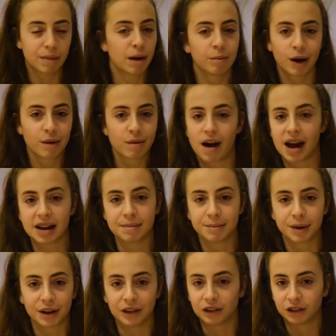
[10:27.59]
Mum won't ride him
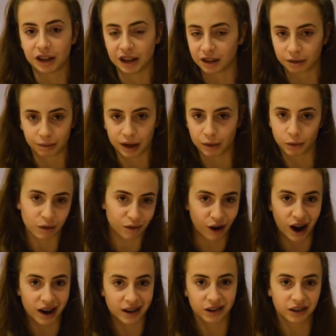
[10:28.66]
because she doesn't really want to
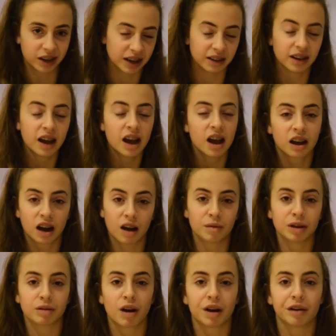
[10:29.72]
ride and she can't
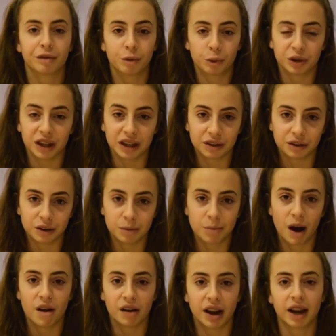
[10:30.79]
really ride a 14-2
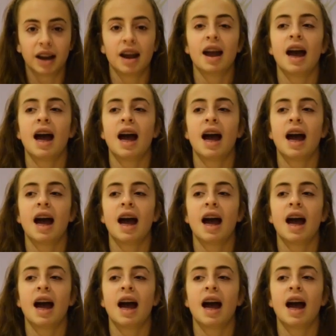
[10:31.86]
pony.